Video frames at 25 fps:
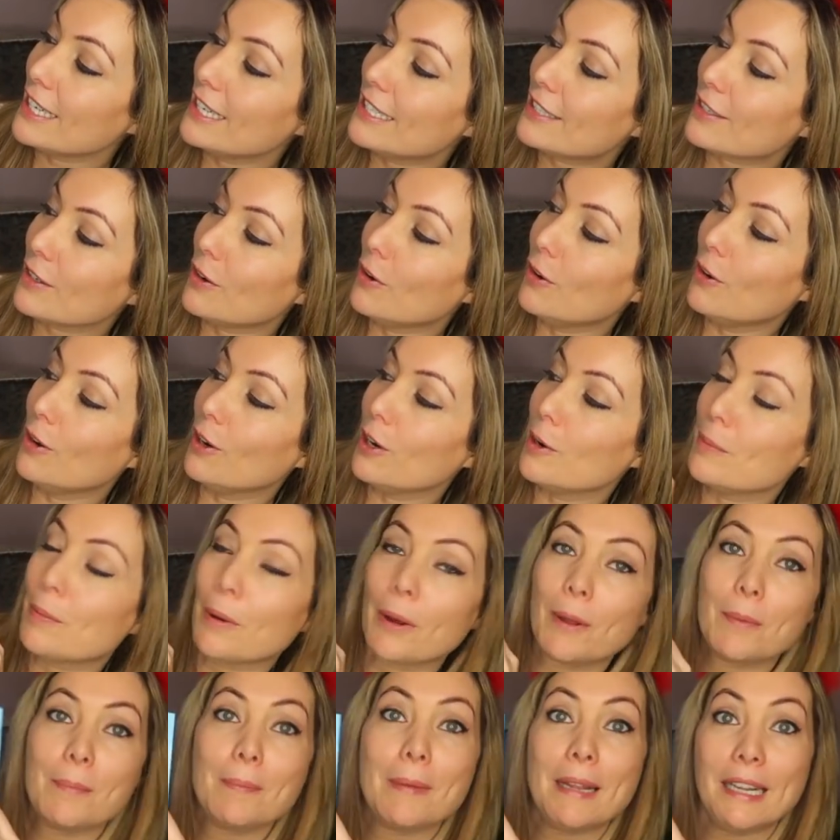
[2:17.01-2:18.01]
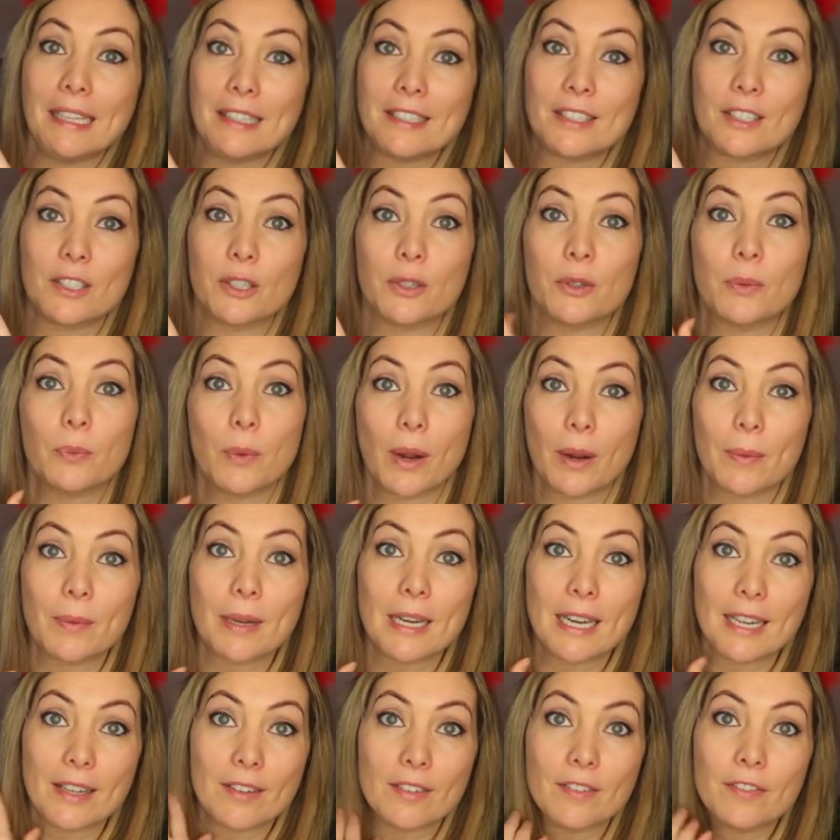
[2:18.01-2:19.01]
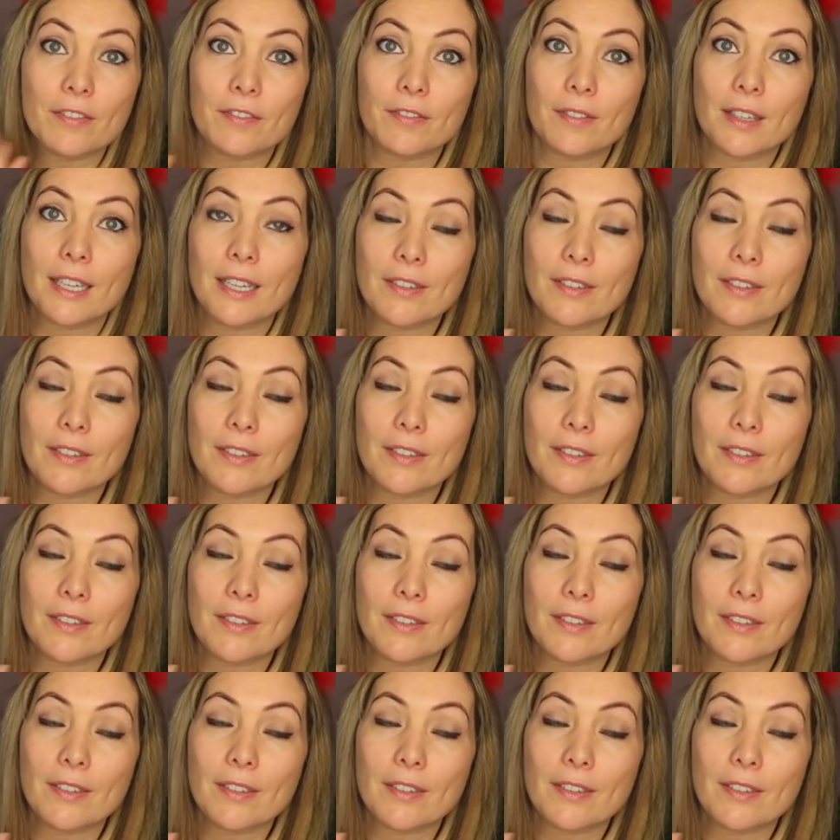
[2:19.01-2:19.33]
It's all about Maidstone, where we live.